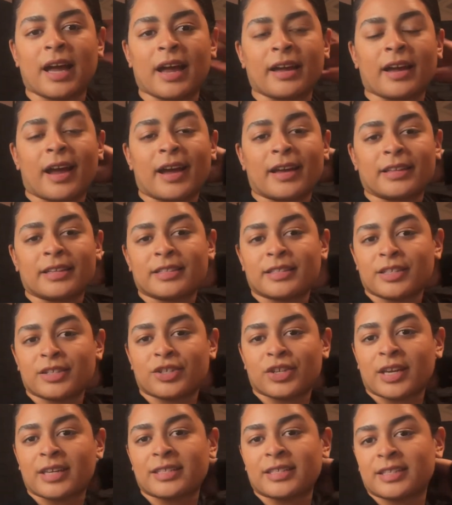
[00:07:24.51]
I highly
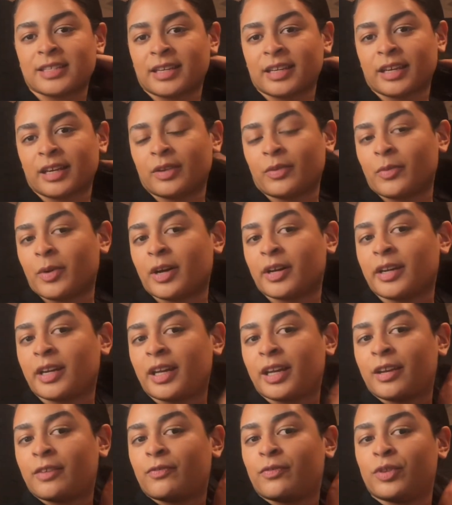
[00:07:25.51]
suggest getting one
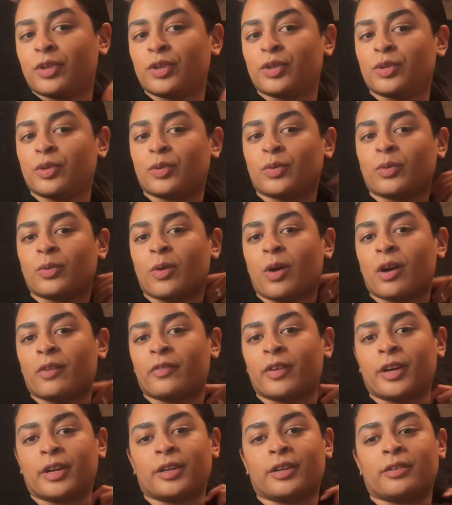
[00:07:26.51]
if you are
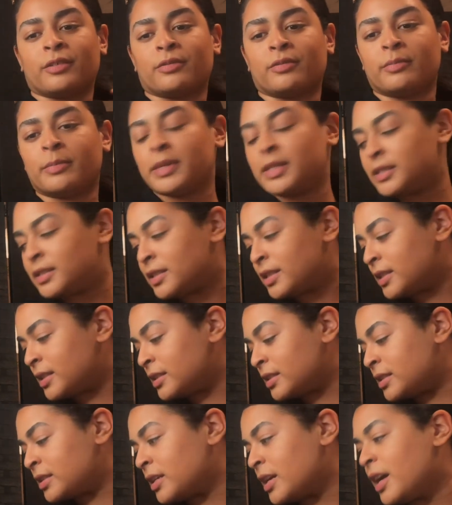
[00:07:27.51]
running your own
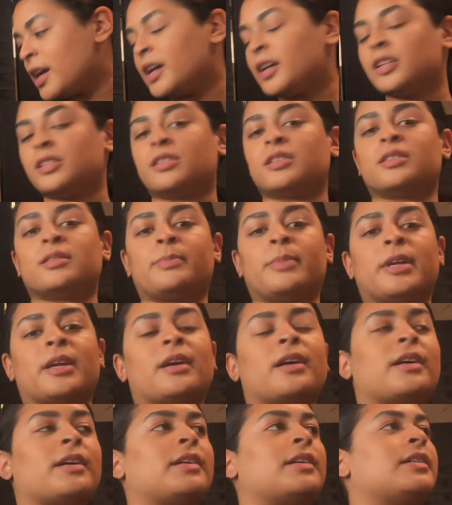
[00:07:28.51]
business, just
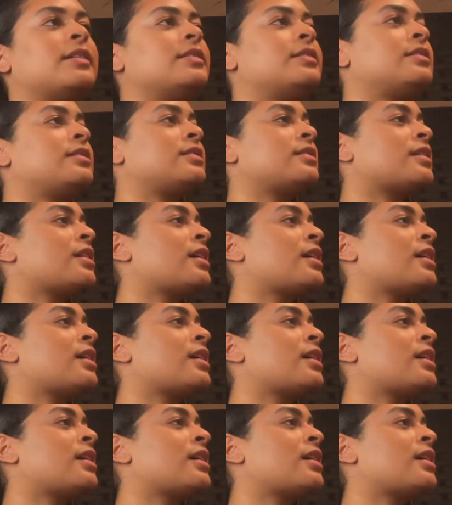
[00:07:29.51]
because